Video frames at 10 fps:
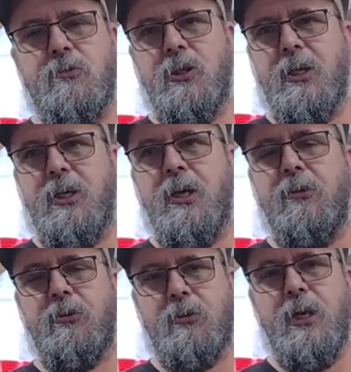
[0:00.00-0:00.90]
really
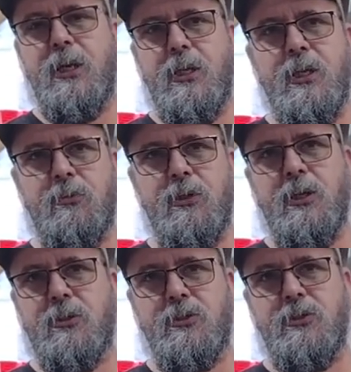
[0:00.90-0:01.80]
never let anyone
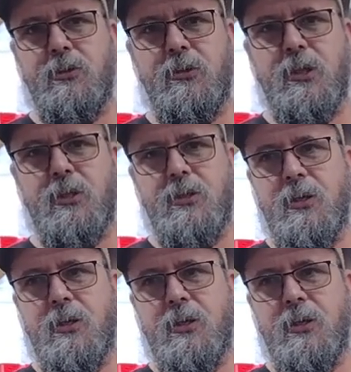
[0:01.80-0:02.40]
else shoot it.